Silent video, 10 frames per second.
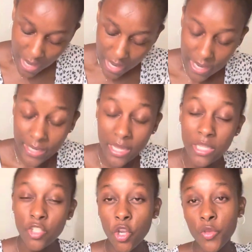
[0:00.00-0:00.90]
Another
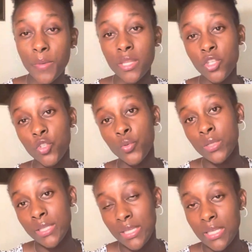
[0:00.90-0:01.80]
document that you will
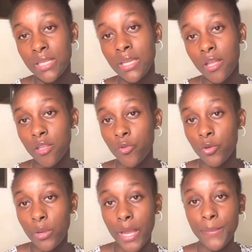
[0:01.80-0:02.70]
need, another
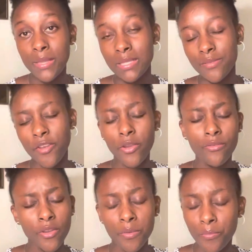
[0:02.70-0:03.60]
requirement that's very,
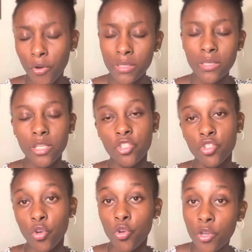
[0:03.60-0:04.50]
very important, is
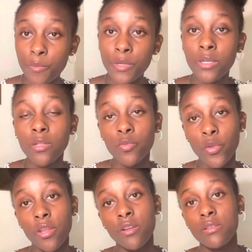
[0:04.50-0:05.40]
your criminal
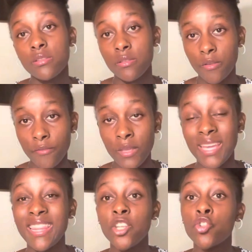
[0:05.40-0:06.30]
record
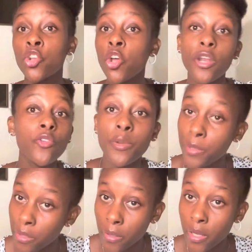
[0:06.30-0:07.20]
certificate that you're not a
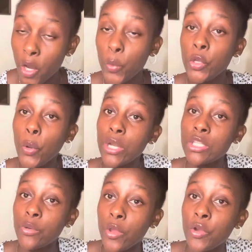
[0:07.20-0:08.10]
criminal. We don't want a
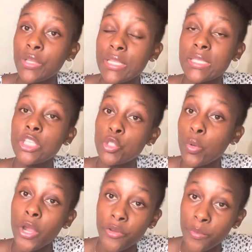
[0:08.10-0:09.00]
record that says you
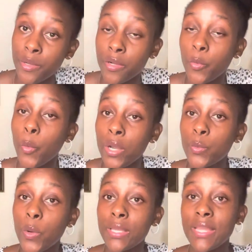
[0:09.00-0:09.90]
are a criminal. We want
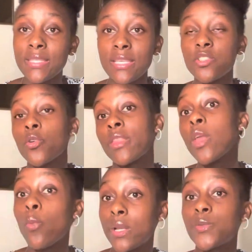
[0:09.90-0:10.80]
one that says, or they
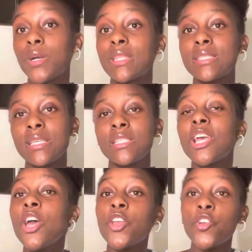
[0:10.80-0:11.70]
want one that says
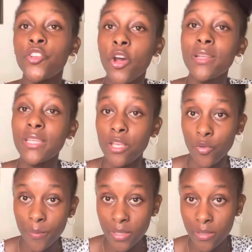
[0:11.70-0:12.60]
you're not a
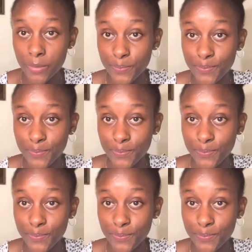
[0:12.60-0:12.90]
criminal,